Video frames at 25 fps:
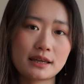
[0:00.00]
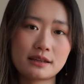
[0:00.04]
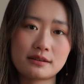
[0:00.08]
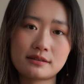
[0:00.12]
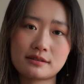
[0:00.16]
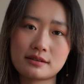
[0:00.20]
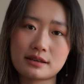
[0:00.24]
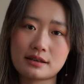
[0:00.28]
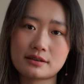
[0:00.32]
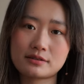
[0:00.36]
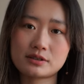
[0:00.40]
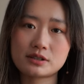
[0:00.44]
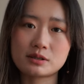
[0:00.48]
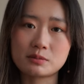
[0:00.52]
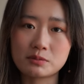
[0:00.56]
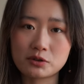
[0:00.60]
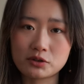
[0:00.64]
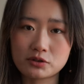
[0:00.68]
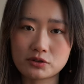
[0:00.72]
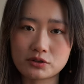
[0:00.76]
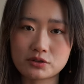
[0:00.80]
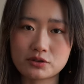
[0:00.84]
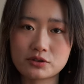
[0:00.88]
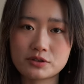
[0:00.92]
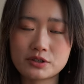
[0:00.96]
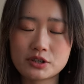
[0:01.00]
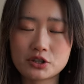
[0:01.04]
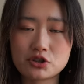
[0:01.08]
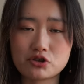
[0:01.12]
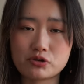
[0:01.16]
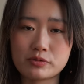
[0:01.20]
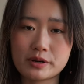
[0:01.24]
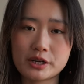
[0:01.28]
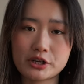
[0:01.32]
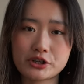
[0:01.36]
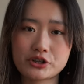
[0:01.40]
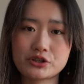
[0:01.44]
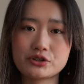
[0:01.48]
in a similar
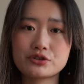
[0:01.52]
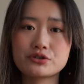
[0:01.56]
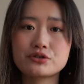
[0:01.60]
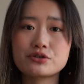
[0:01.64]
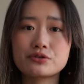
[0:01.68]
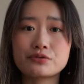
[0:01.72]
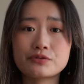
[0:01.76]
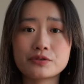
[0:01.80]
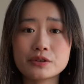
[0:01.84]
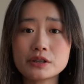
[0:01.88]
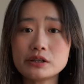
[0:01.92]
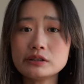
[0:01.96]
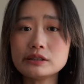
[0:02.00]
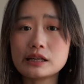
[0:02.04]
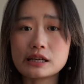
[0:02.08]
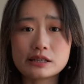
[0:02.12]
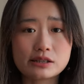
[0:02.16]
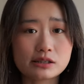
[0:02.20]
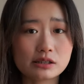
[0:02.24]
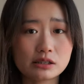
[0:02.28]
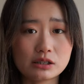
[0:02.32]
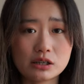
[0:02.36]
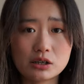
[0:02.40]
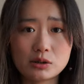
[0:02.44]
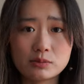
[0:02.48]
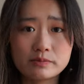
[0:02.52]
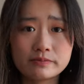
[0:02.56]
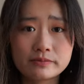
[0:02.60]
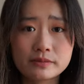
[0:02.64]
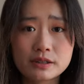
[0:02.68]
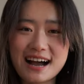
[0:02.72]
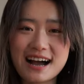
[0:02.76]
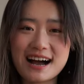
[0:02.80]
situation to feel less alone.